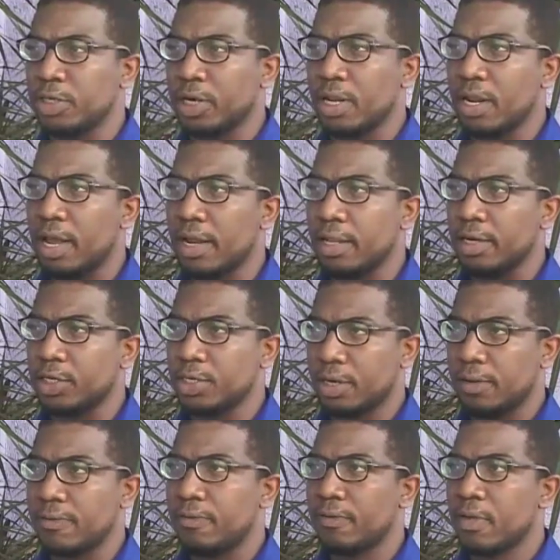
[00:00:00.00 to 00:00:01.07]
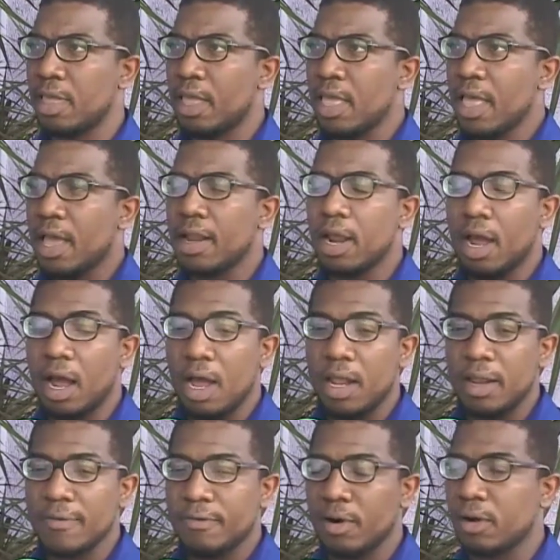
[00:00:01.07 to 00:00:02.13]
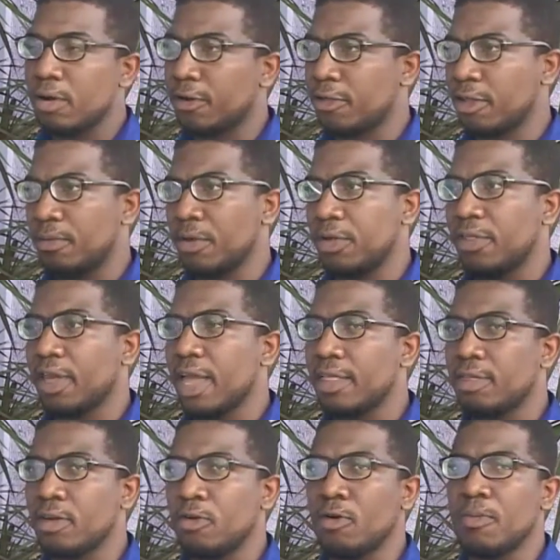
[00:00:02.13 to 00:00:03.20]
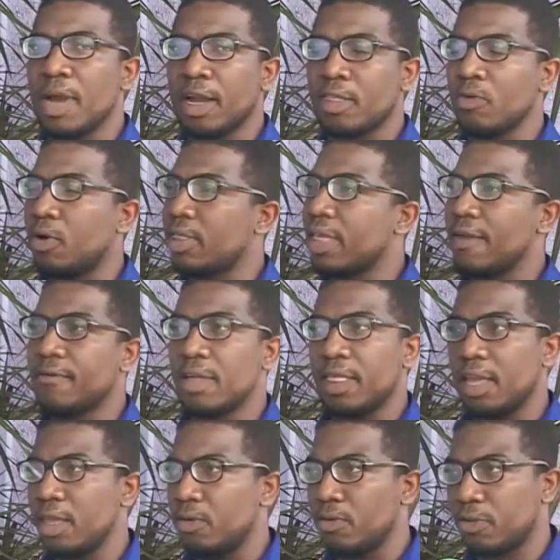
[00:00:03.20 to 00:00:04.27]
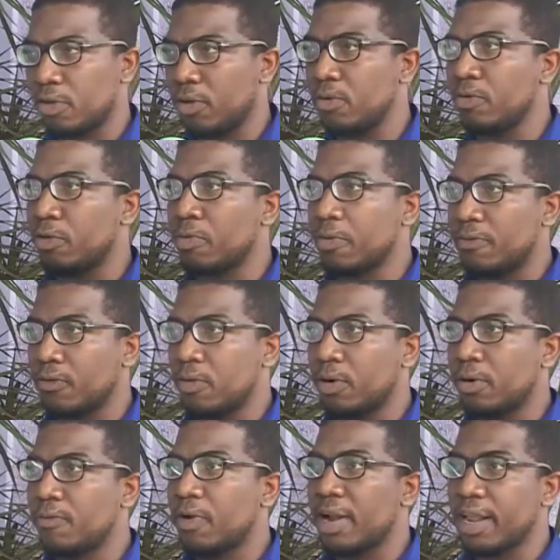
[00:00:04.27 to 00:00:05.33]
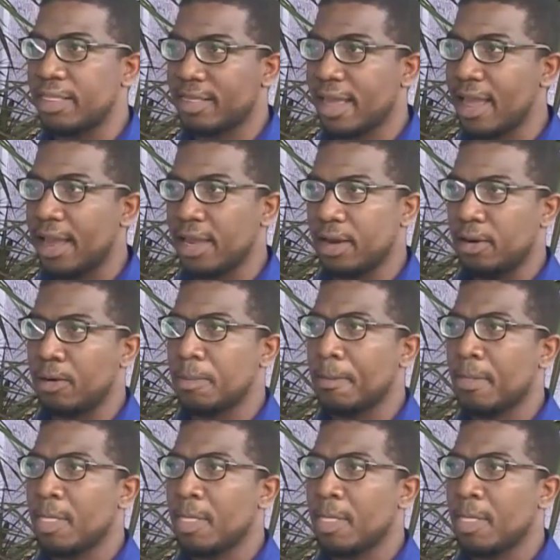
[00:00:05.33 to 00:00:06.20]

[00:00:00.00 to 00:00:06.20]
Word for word: Gel on the shelf, and all of our customers had to go back to whatever they used to use before for an entire year.